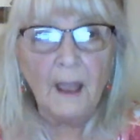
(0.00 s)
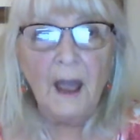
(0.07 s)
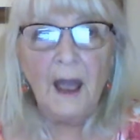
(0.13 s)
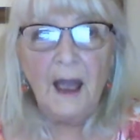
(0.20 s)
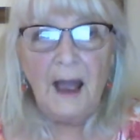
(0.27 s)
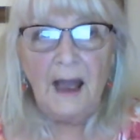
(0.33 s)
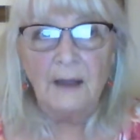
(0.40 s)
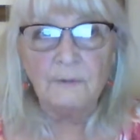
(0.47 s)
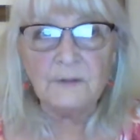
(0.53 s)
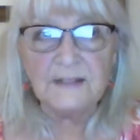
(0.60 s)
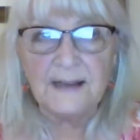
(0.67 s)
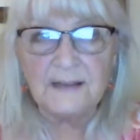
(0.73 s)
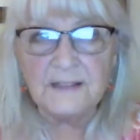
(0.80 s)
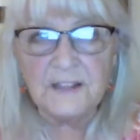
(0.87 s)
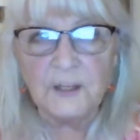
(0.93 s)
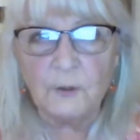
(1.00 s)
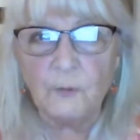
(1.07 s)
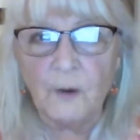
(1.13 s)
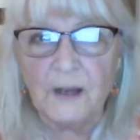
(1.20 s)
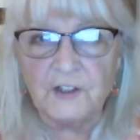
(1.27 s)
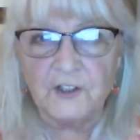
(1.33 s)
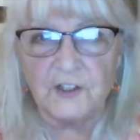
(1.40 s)
I was asked the
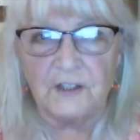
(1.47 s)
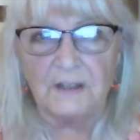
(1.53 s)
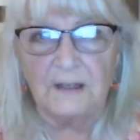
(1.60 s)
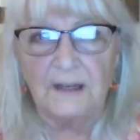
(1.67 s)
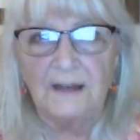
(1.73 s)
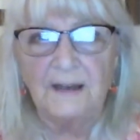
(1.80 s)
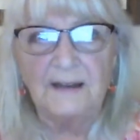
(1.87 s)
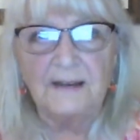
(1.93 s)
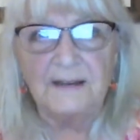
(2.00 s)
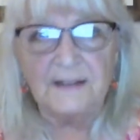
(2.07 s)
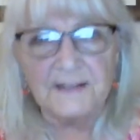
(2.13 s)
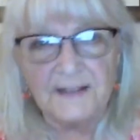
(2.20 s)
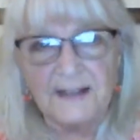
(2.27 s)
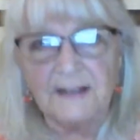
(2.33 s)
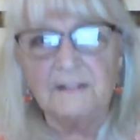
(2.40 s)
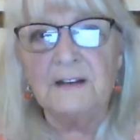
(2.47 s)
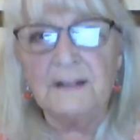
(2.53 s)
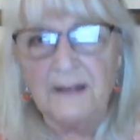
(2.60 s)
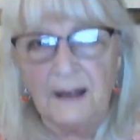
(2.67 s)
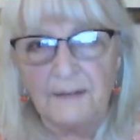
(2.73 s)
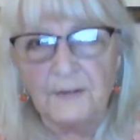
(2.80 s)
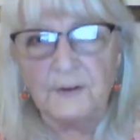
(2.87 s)
question, is there
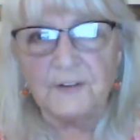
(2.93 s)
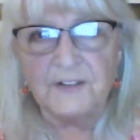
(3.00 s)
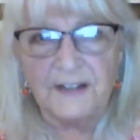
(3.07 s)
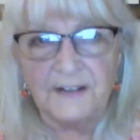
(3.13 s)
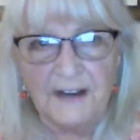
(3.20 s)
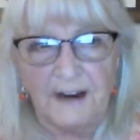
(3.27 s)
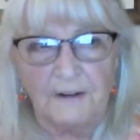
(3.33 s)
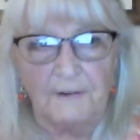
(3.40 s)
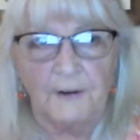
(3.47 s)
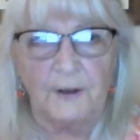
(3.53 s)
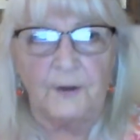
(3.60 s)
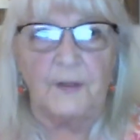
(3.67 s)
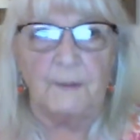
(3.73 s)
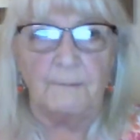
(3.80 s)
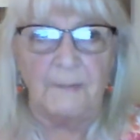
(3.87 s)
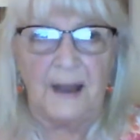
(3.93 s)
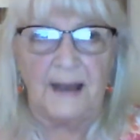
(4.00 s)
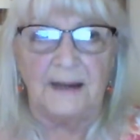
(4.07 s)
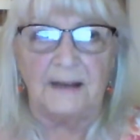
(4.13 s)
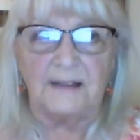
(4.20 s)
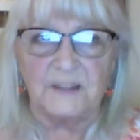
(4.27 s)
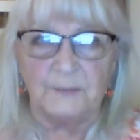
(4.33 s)
another scenario that might
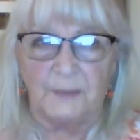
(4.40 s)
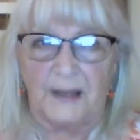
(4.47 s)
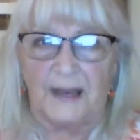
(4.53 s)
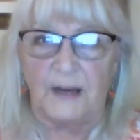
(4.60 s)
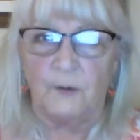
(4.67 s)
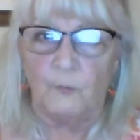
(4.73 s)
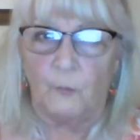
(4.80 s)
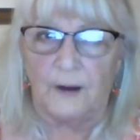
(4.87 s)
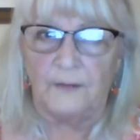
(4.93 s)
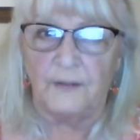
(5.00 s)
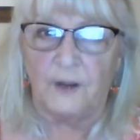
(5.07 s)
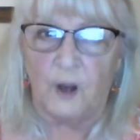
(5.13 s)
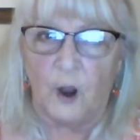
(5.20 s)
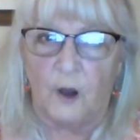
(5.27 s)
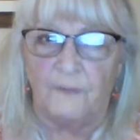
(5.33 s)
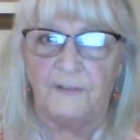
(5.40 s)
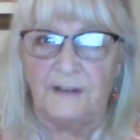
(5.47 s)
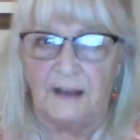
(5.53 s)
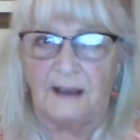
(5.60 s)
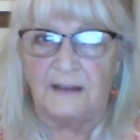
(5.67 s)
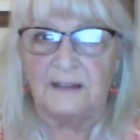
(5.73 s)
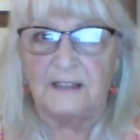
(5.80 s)
explain where the
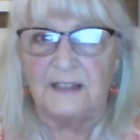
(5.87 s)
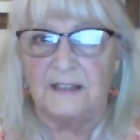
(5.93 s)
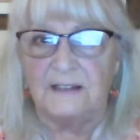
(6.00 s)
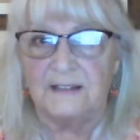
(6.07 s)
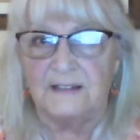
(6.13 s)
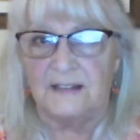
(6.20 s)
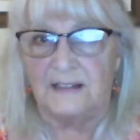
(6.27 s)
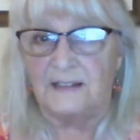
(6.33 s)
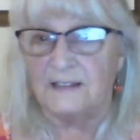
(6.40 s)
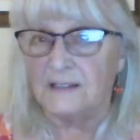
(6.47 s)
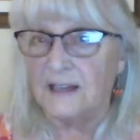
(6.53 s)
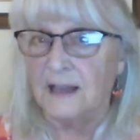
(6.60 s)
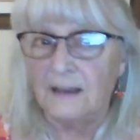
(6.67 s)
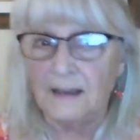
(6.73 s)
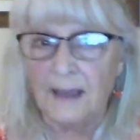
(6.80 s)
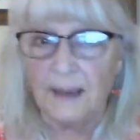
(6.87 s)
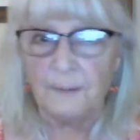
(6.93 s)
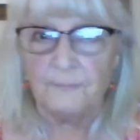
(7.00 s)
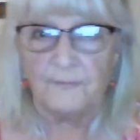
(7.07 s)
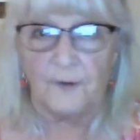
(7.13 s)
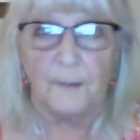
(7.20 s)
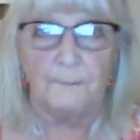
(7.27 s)
COVID-19 disease came
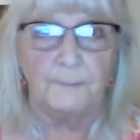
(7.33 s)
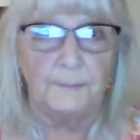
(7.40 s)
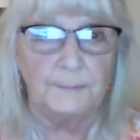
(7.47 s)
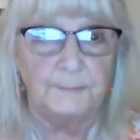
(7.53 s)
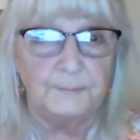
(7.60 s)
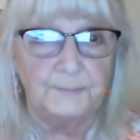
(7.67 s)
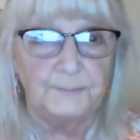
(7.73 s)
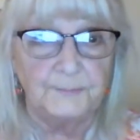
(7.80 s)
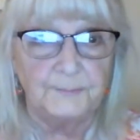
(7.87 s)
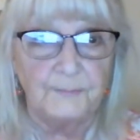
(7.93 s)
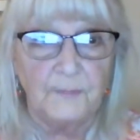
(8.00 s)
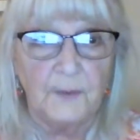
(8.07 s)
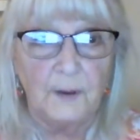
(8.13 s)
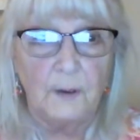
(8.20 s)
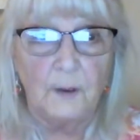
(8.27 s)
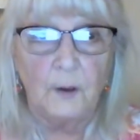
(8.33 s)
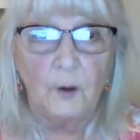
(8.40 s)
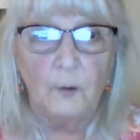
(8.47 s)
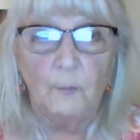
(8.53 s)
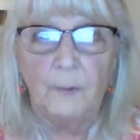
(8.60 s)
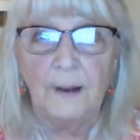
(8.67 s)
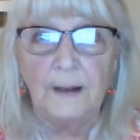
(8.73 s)
from?
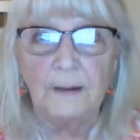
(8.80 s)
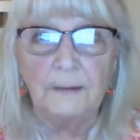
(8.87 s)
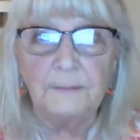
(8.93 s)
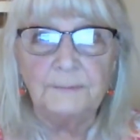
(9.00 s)
Well,